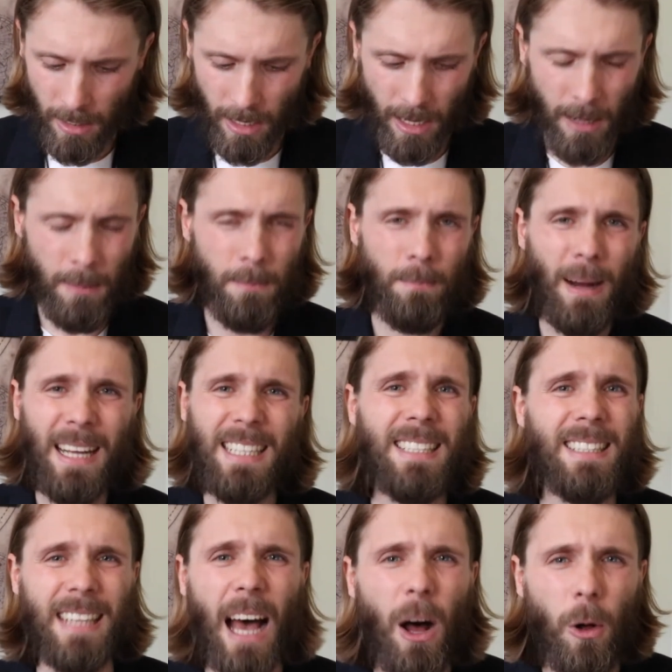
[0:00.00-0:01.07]
um,
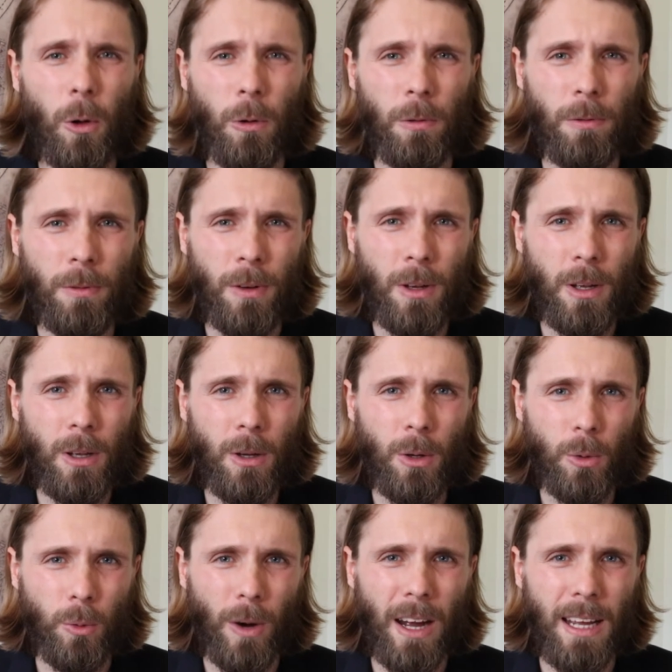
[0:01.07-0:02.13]
myself
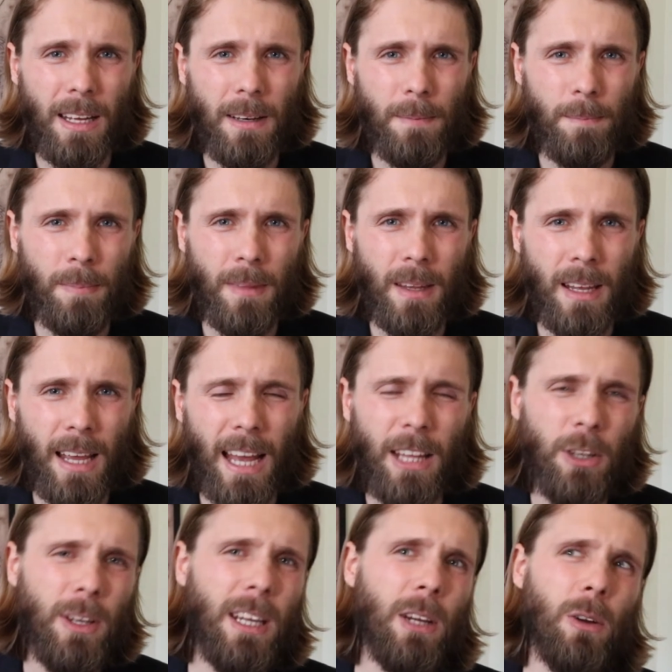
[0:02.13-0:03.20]
right and
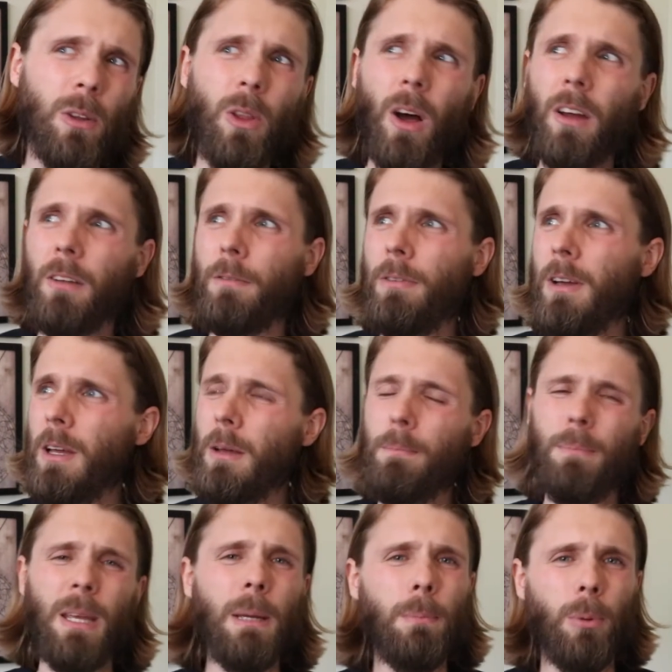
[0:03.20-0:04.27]
you hear a lot of
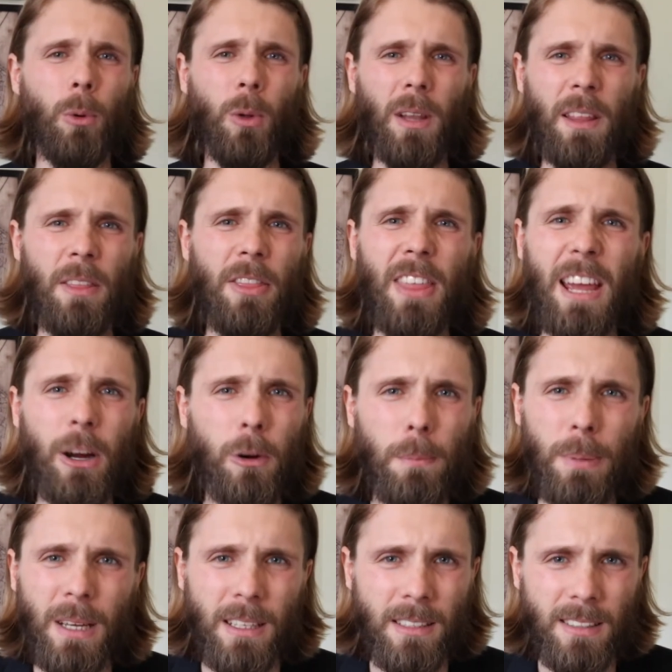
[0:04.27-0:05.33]
people and
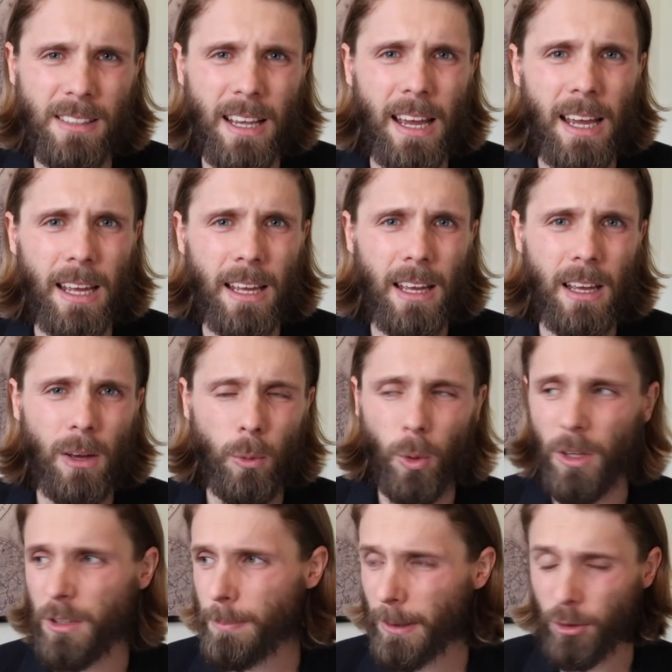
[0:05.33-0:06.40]
therapists say,
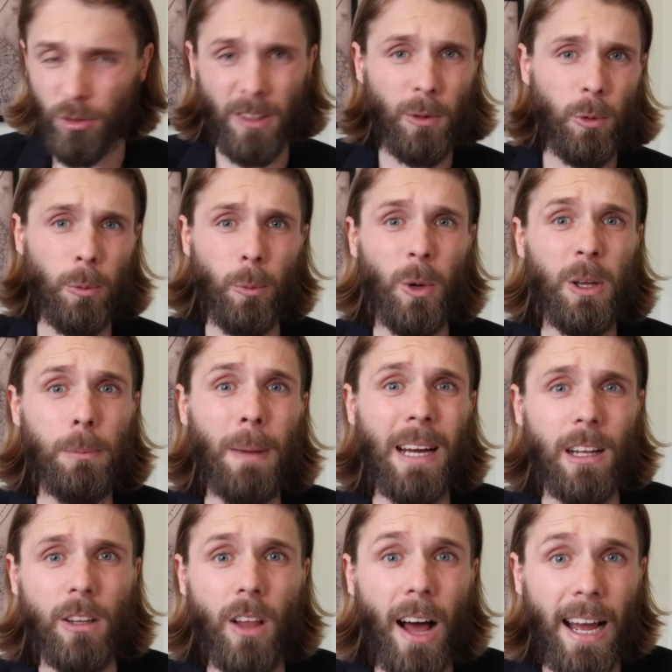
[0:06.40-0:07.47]
well, especially with my
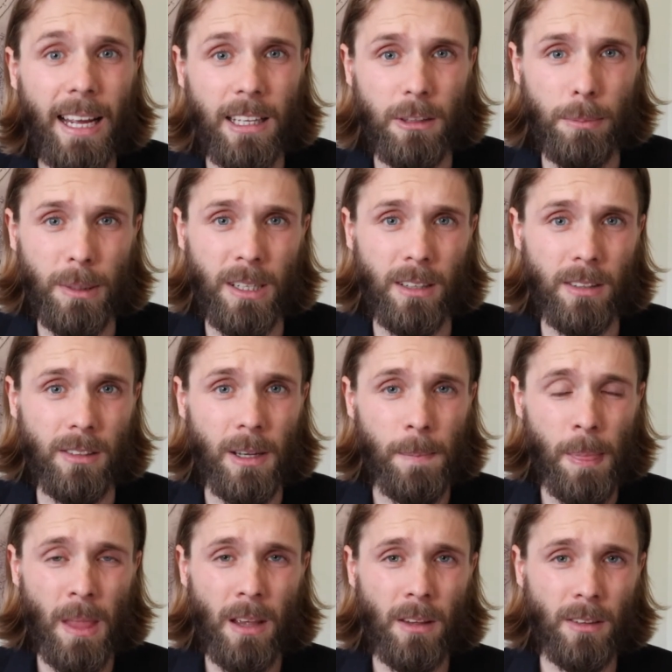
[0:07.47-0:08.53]
clients, because
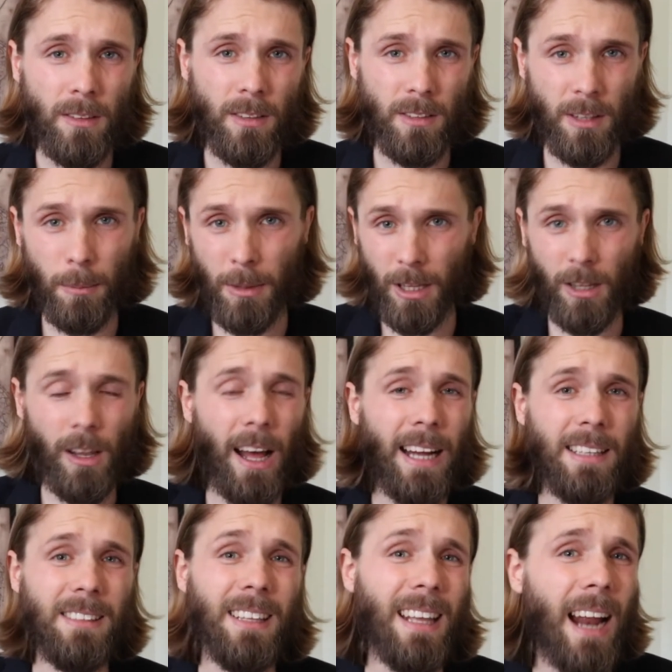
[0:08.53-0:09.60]
some of the
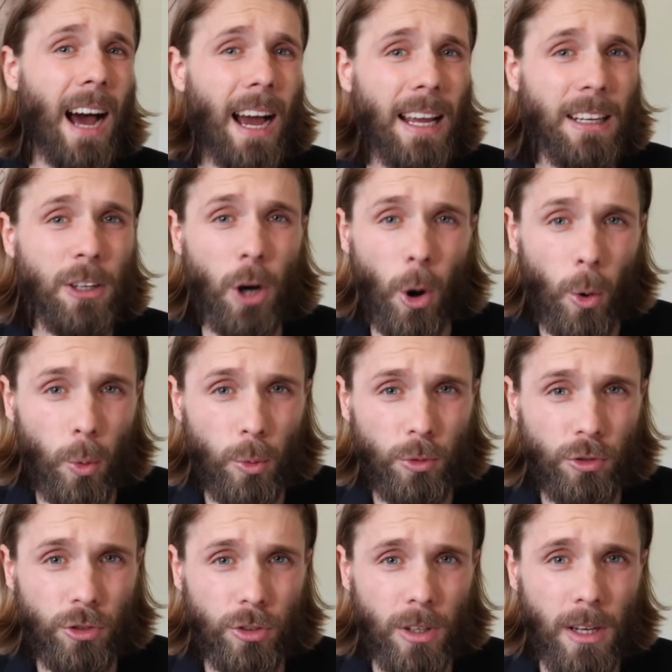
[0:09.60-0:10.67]
clients that I
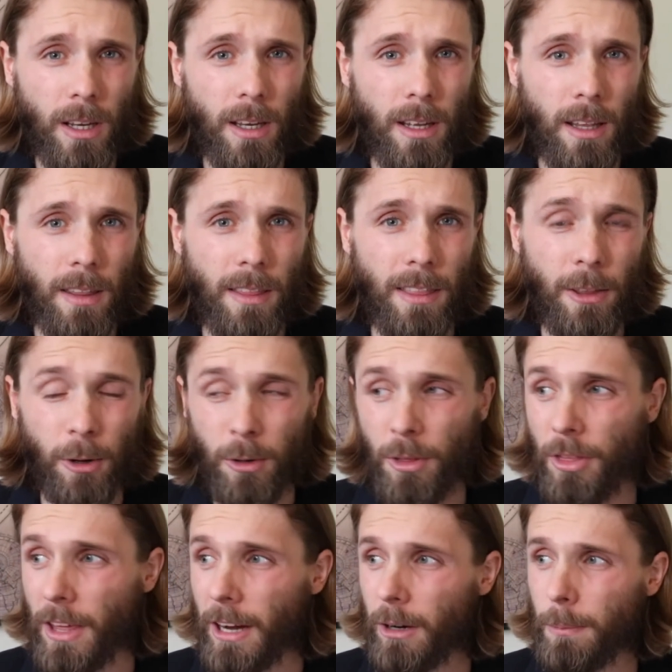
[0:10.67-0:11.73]
coach, their
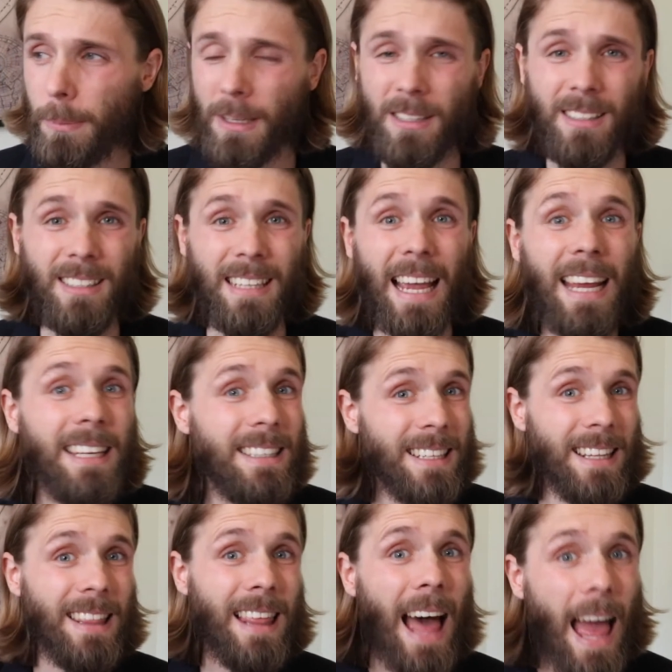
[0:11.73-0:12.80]
therapists say
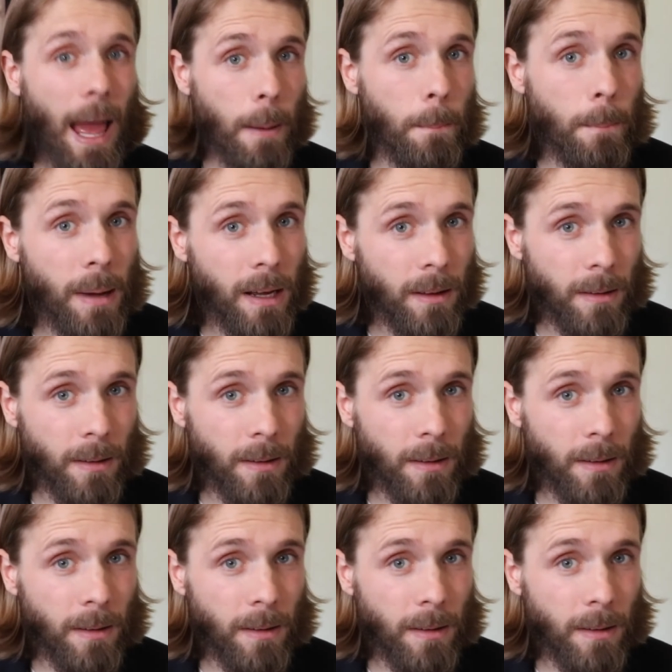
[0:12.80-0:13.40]
to them,